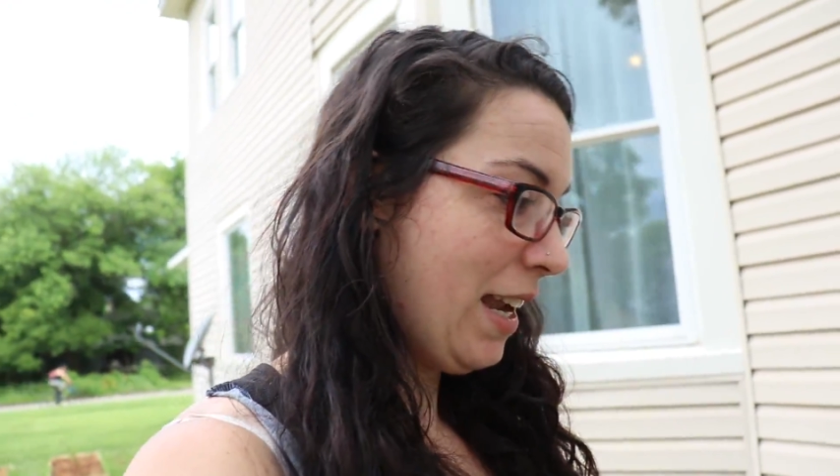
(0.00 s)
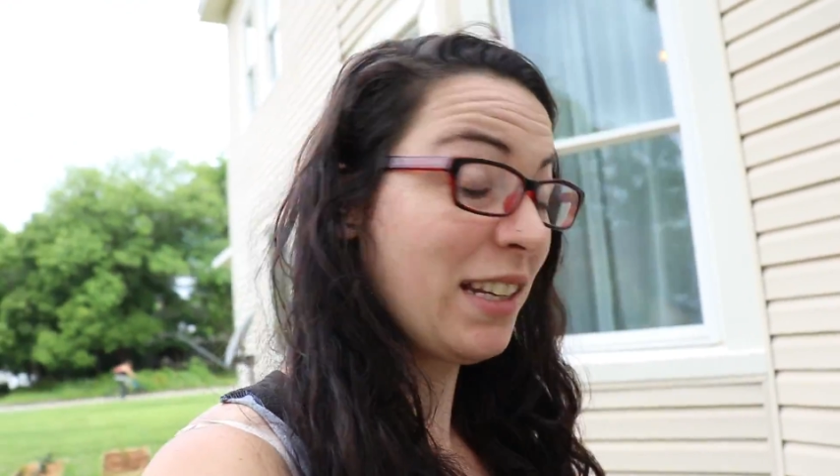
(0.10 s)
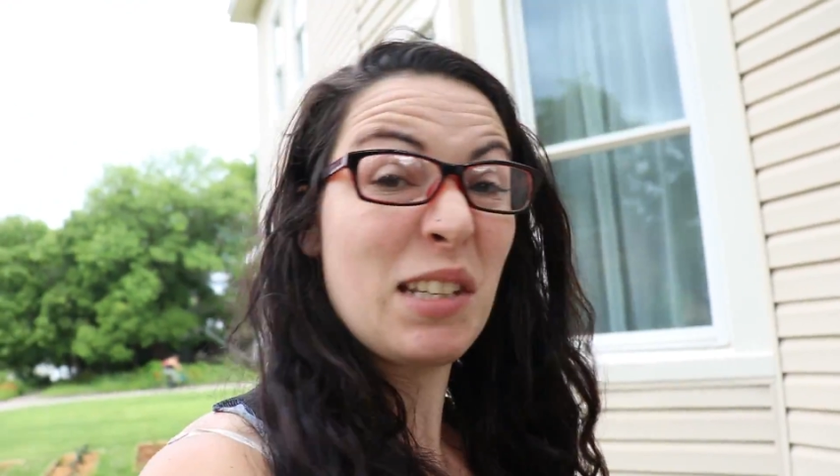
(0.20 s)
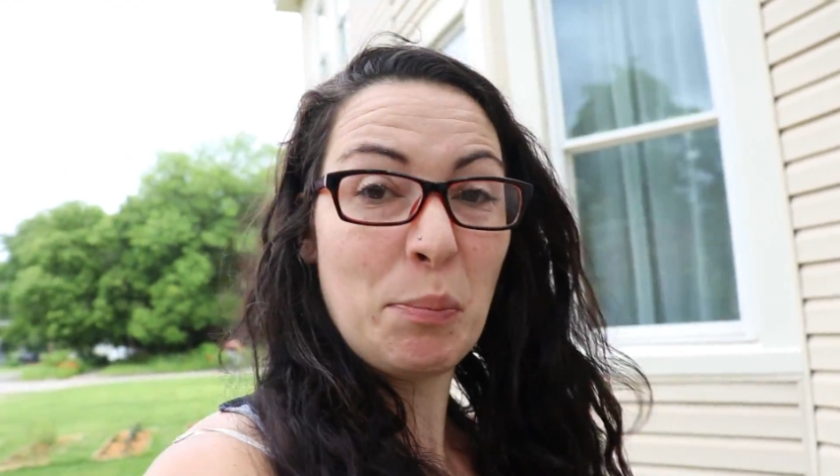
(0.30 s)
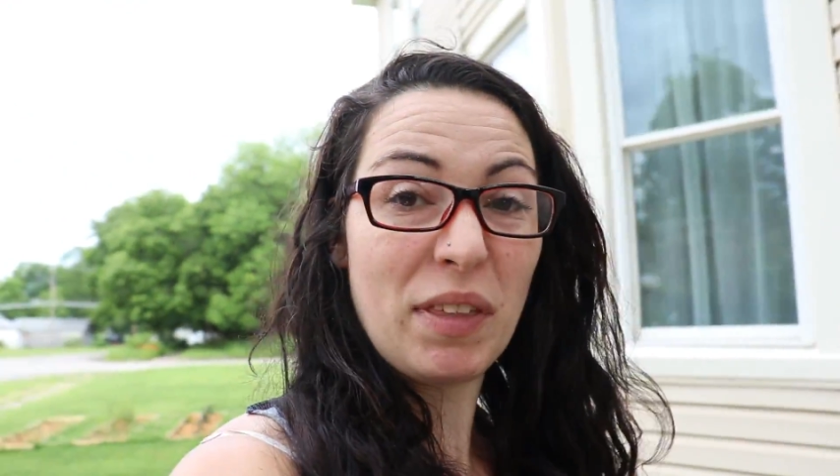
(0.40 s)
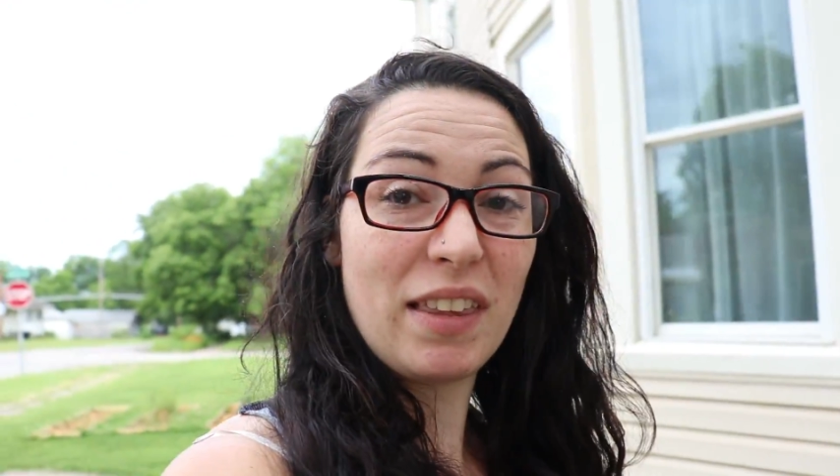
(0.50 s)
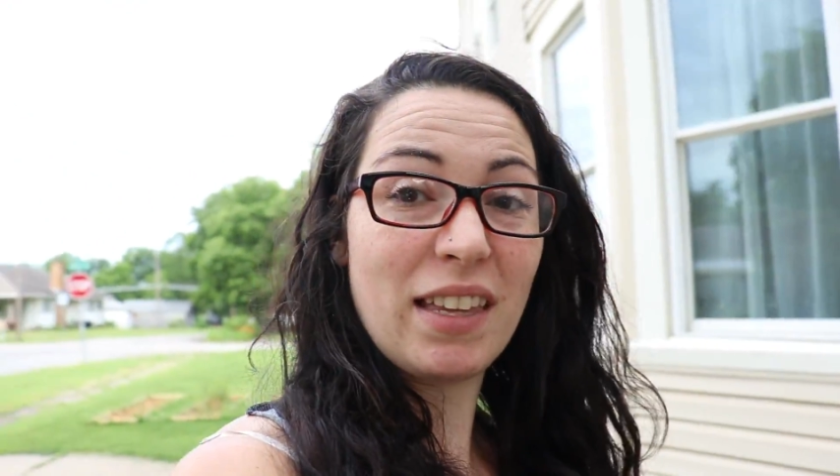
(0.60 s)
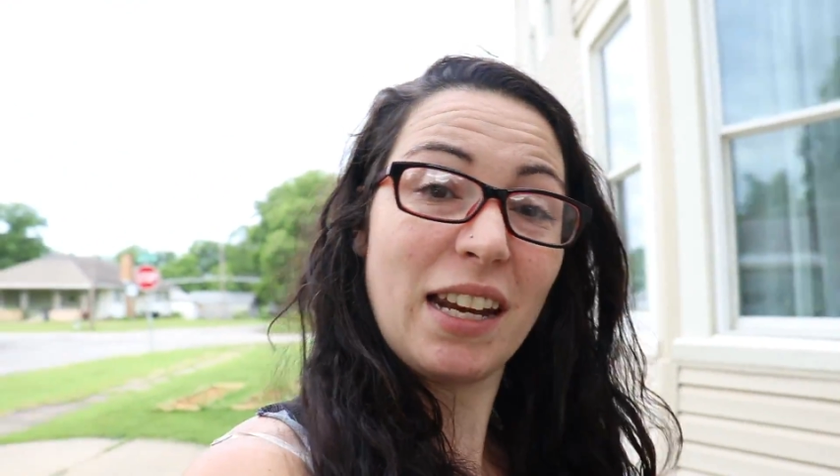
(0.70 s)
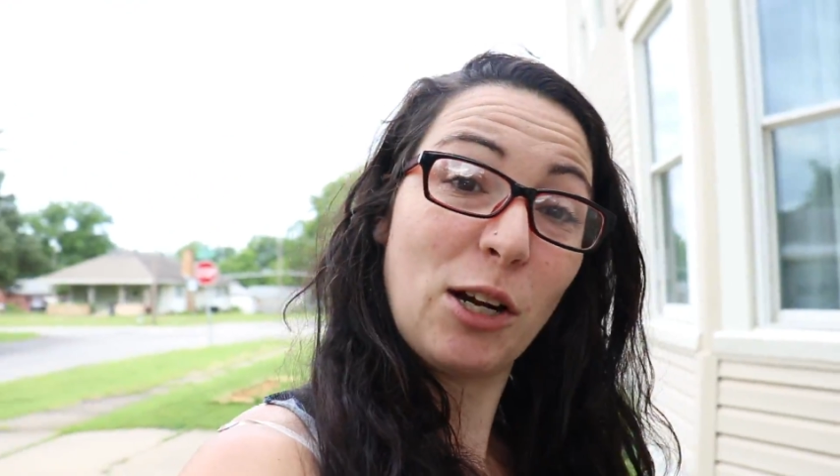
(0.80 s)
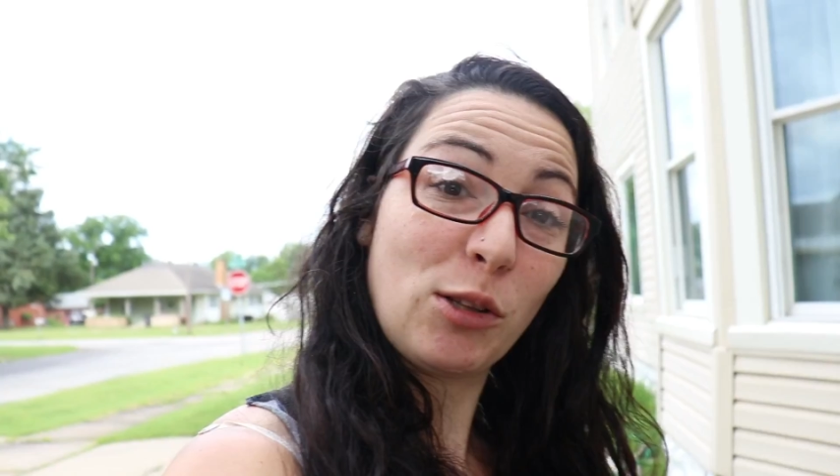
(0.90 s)
and something
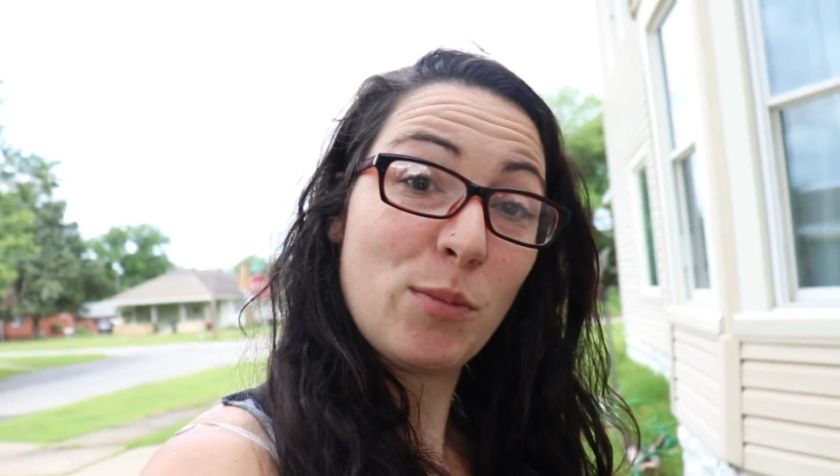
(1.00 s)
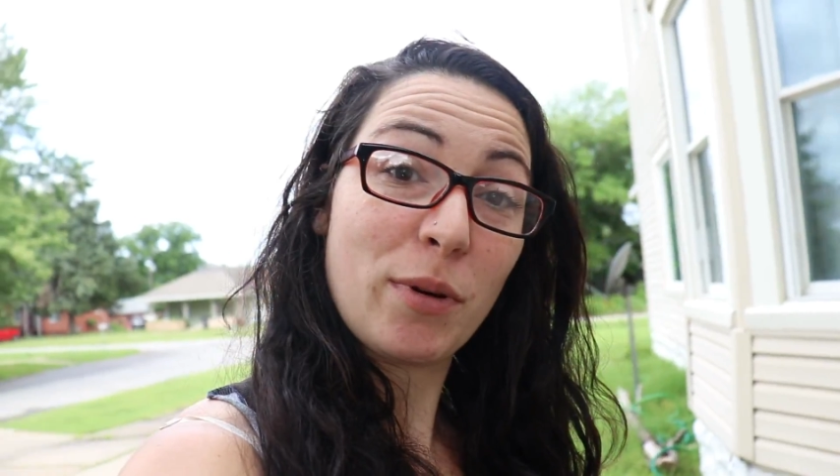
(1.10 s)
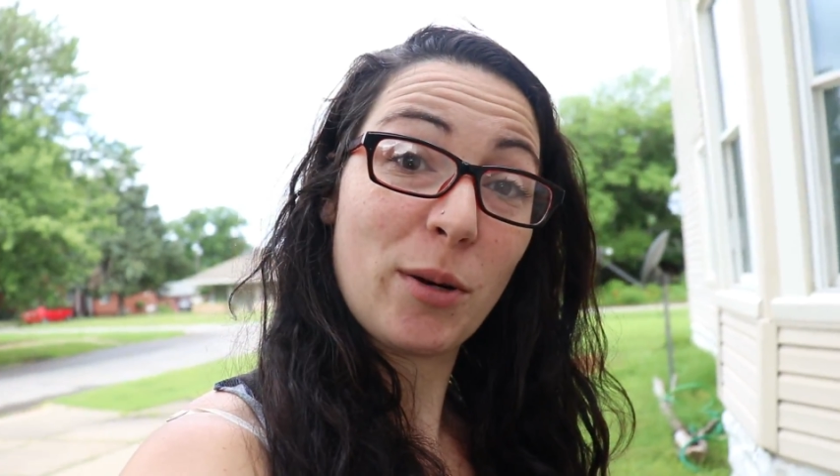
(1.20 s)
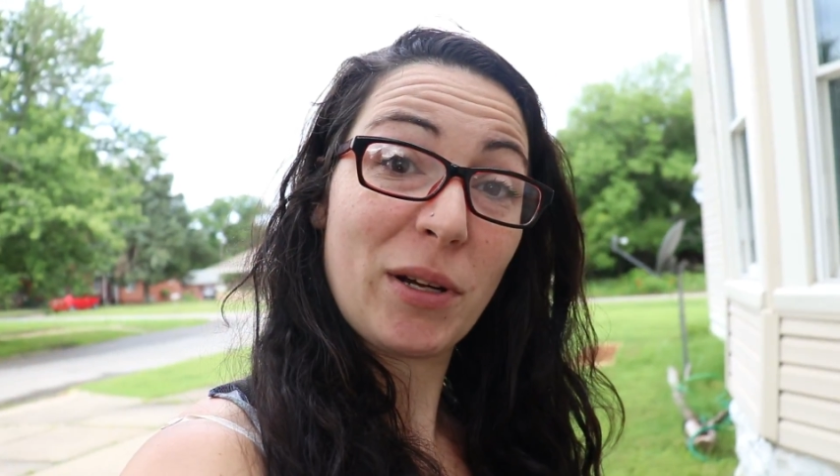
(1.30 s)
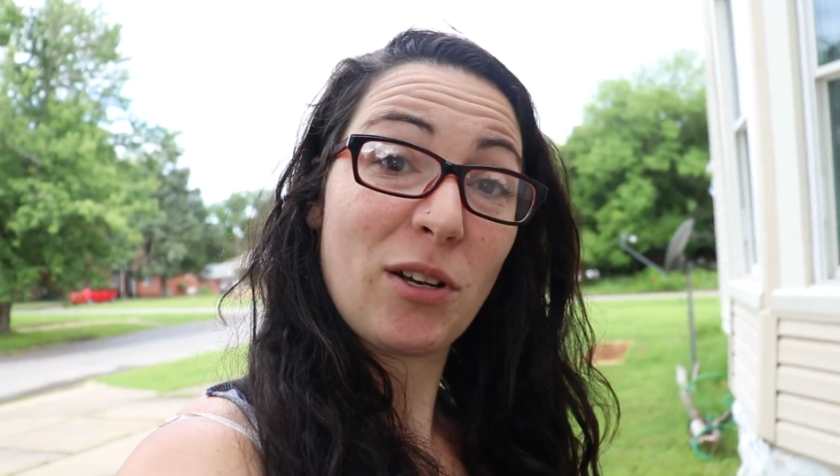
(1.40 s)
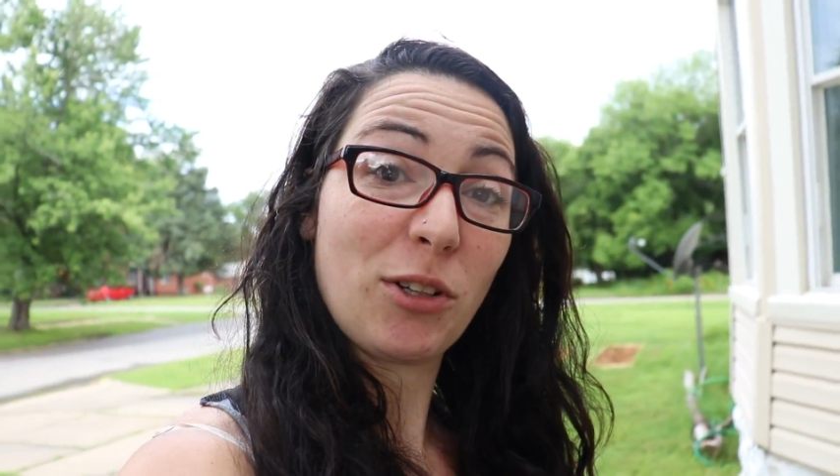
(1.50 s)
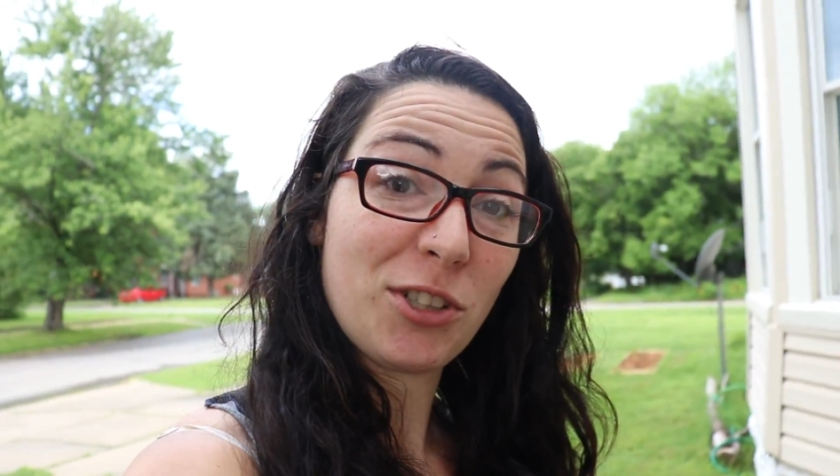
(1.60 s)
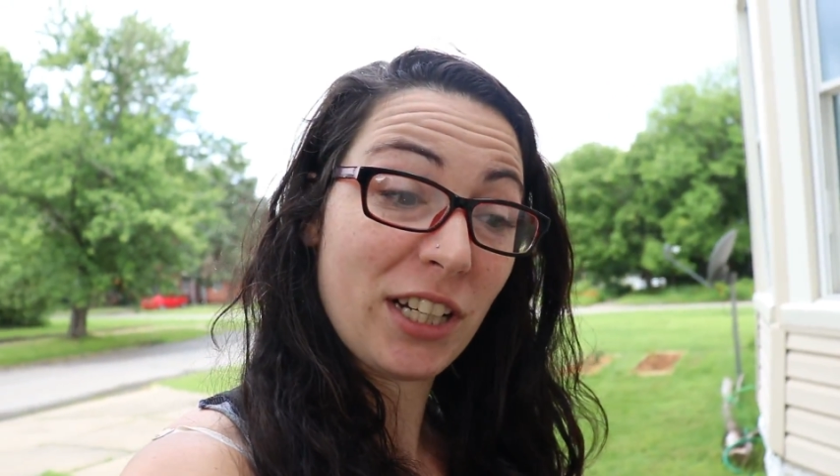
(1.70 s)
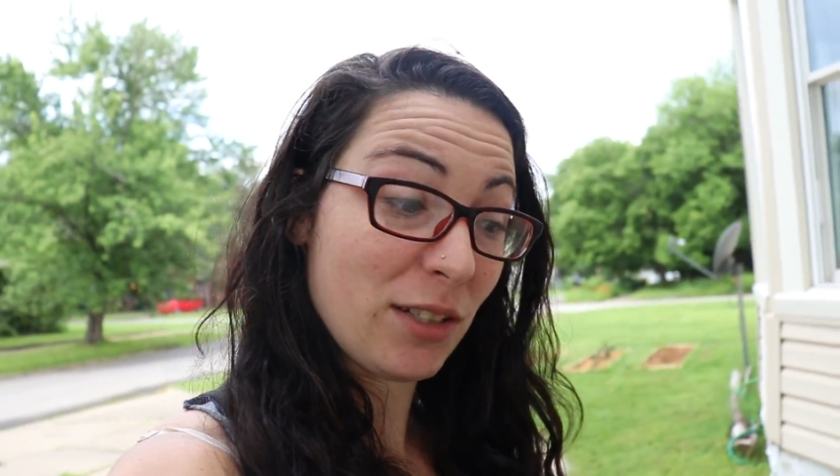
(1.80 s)
that Heirloom Permaculture